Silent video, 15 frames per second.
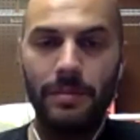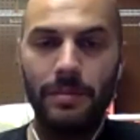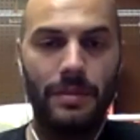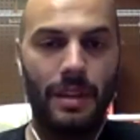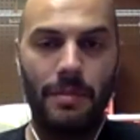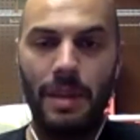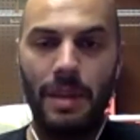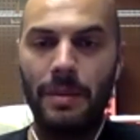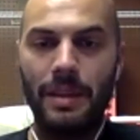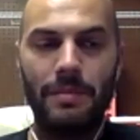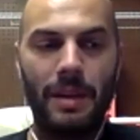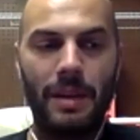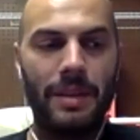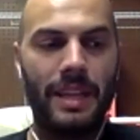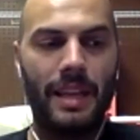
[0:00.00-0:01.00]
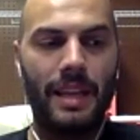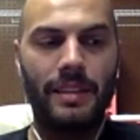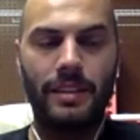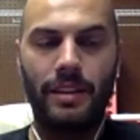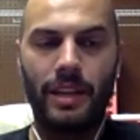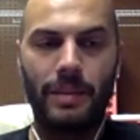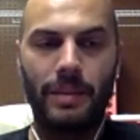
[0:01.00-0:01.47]
Maybe that's
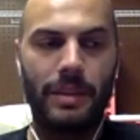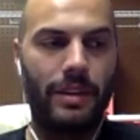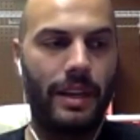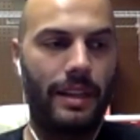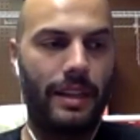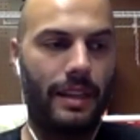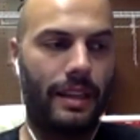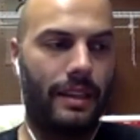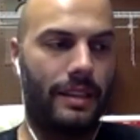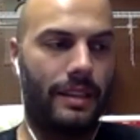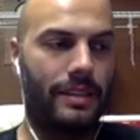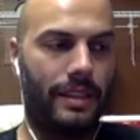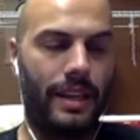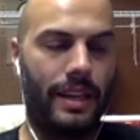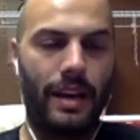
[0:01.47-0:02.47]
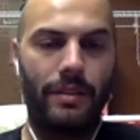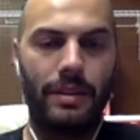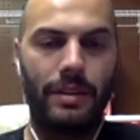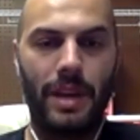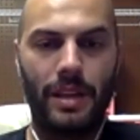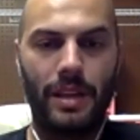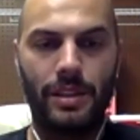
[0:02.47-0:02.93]
the argument, right? Like, let's see how he
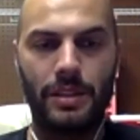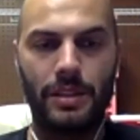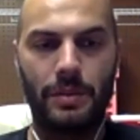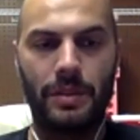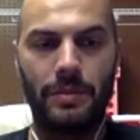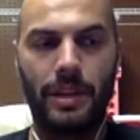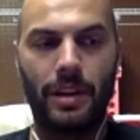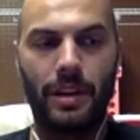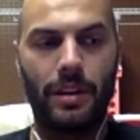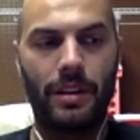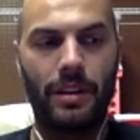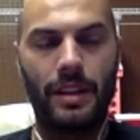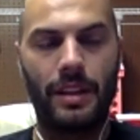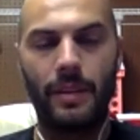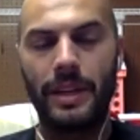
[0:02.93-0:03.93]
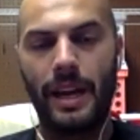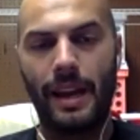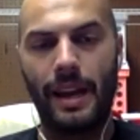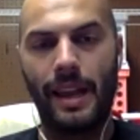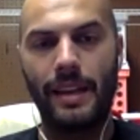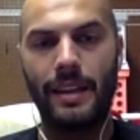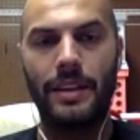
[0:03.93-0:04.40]
meshes with McCarthy. Then we got
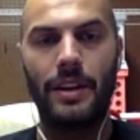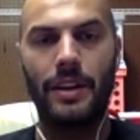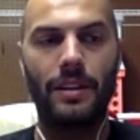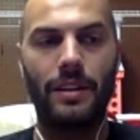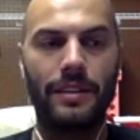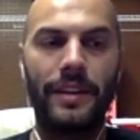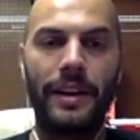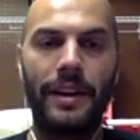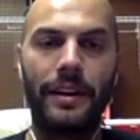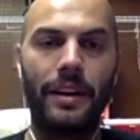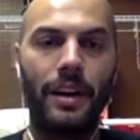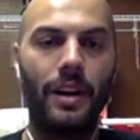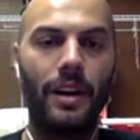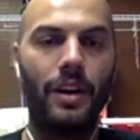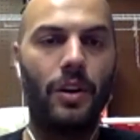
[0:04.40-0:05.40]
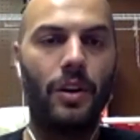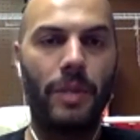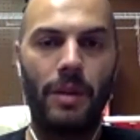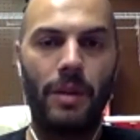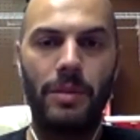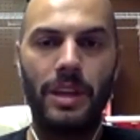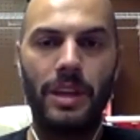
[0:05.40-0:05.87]
Andy Dalton there, who
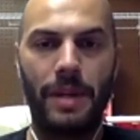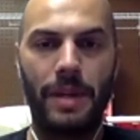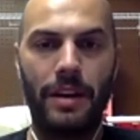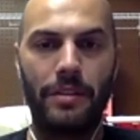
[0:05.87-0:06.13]
may be a better